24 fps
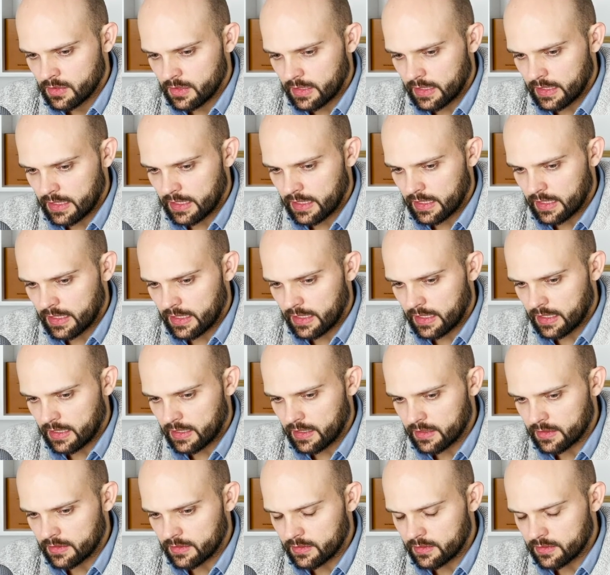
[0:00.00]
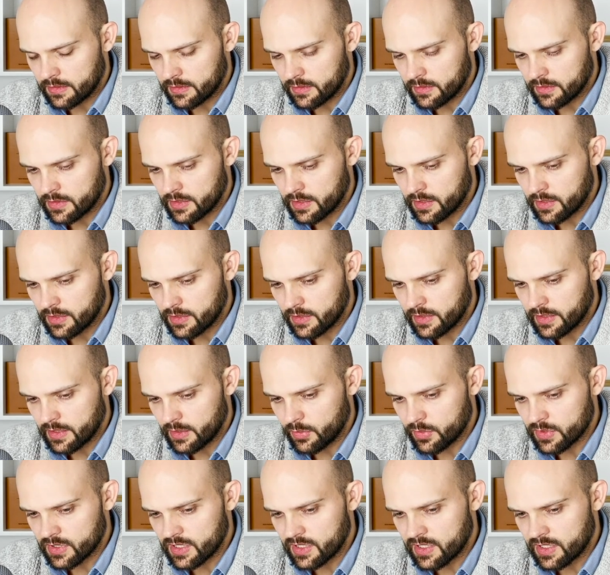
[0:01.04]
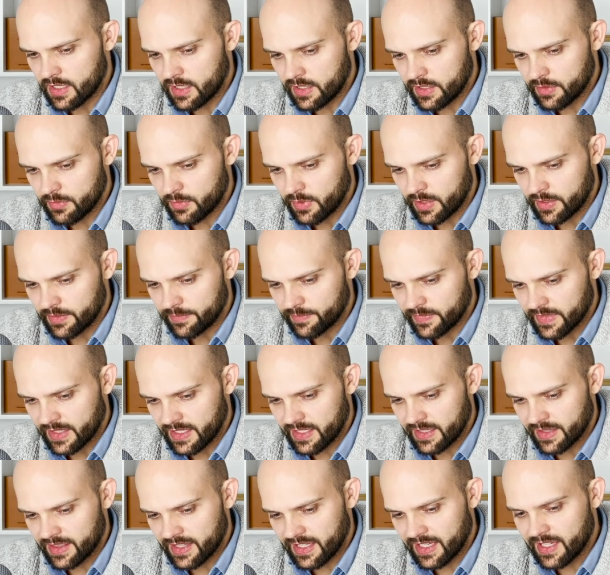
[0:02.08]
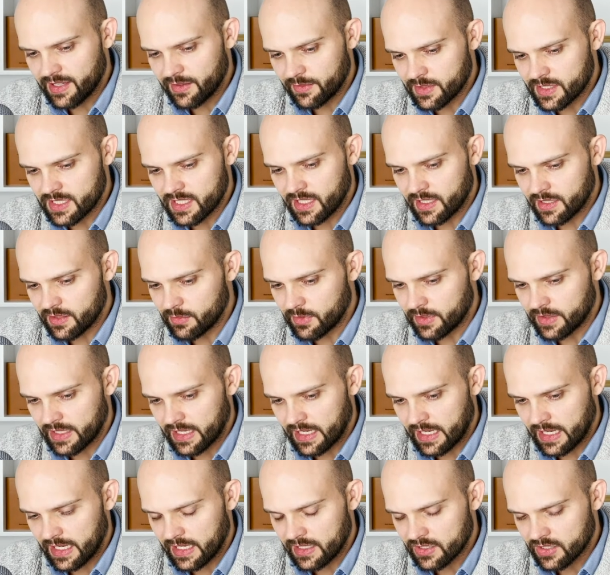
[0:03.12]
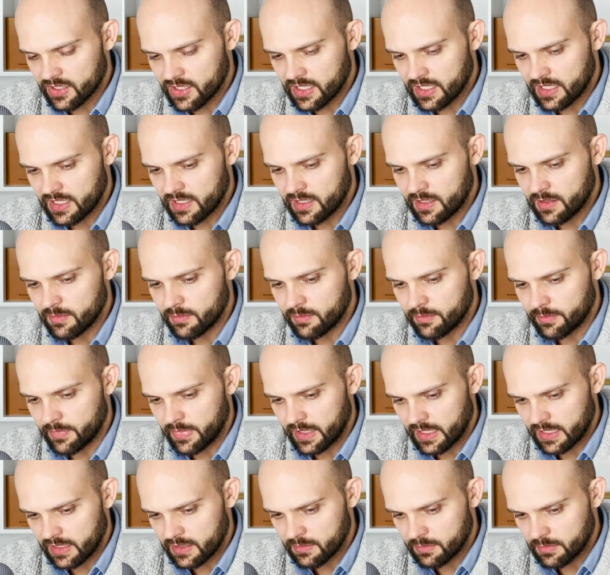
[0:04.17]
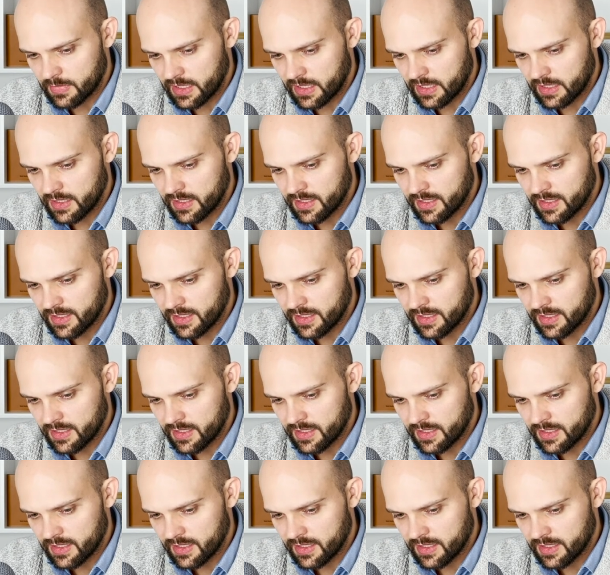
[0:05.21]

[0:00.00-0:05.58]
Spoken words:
and there was another one, and I think it was the other one that actually made me,